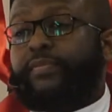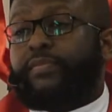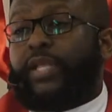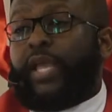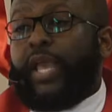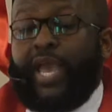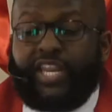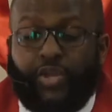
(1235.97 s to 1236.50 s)

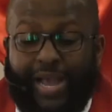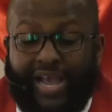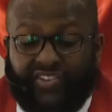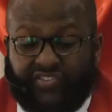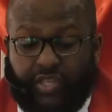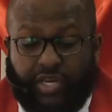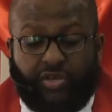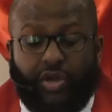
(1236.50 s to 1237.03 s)
And you're
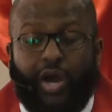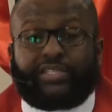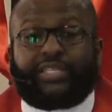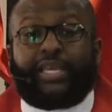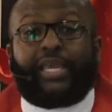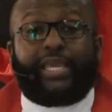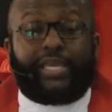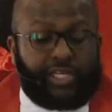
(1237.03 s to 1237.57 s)
asking God to
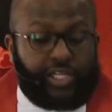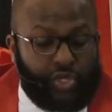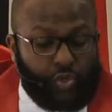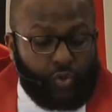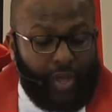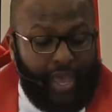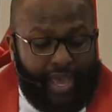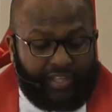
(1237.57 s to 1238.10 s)
heal you
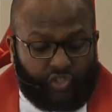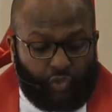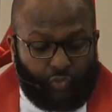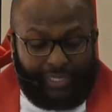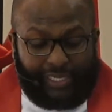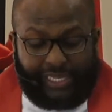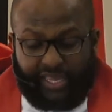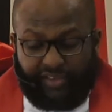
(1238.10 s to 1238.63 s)
and to
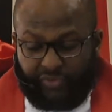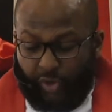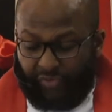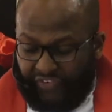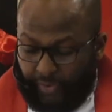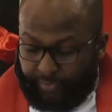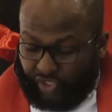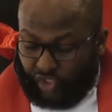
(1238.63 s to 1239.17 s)
relieve you
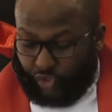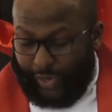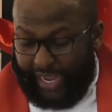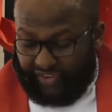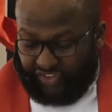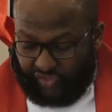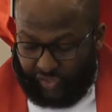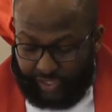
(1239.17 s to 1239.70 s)
from
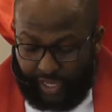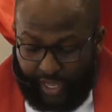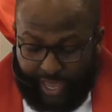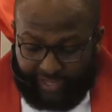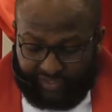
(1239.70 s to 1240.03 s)
stress and,